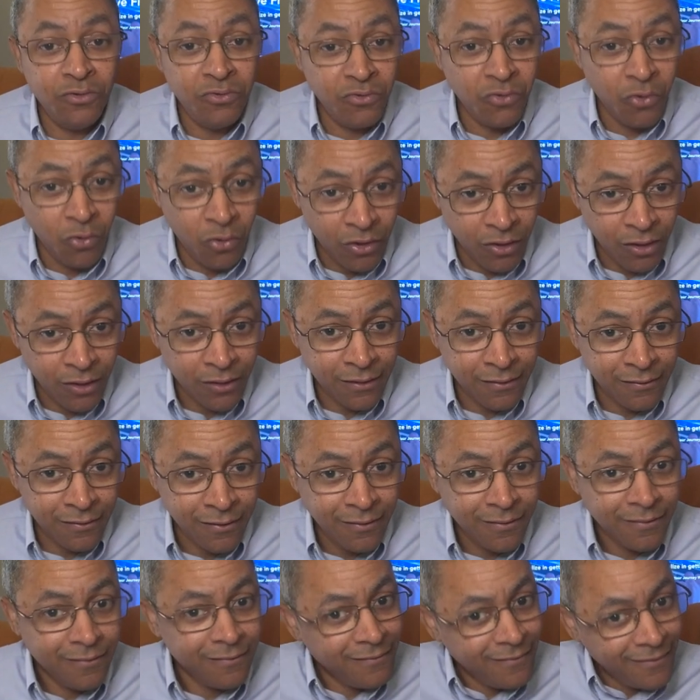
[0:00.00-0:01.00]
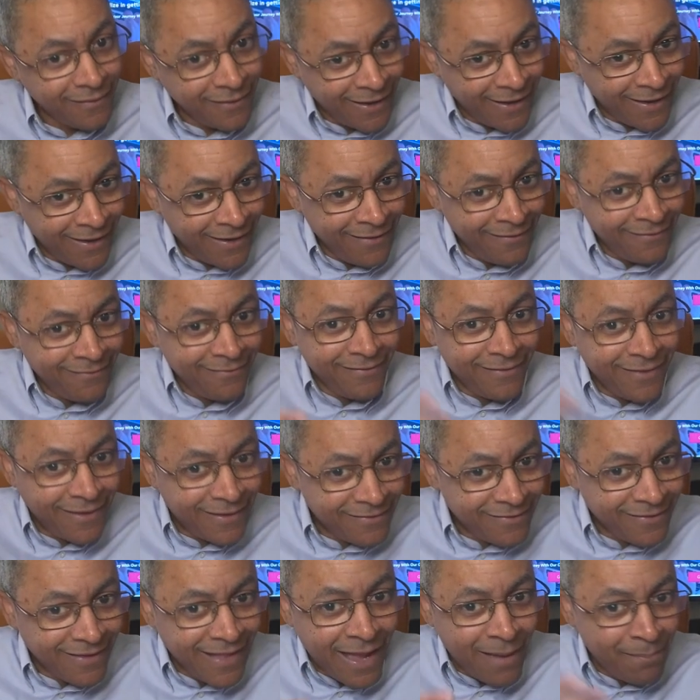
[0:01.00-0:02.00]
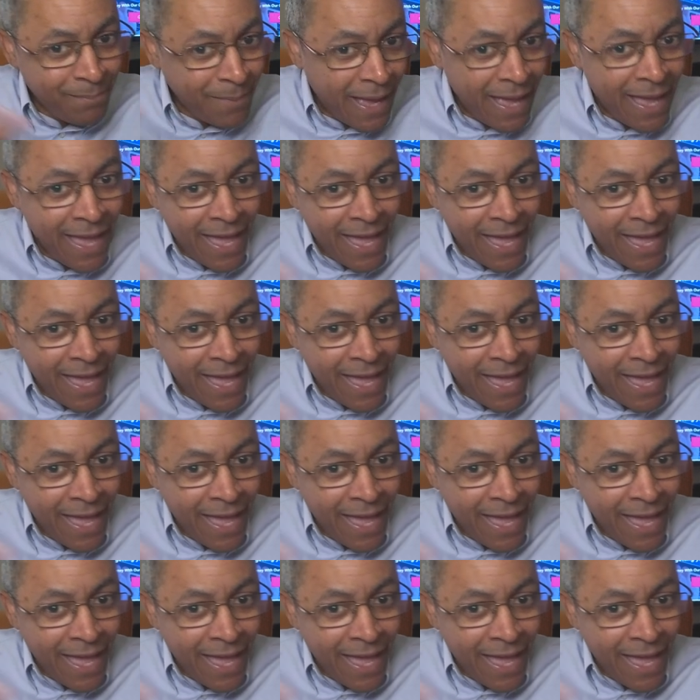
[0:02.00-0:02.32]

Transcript: New York. Okay, that's not by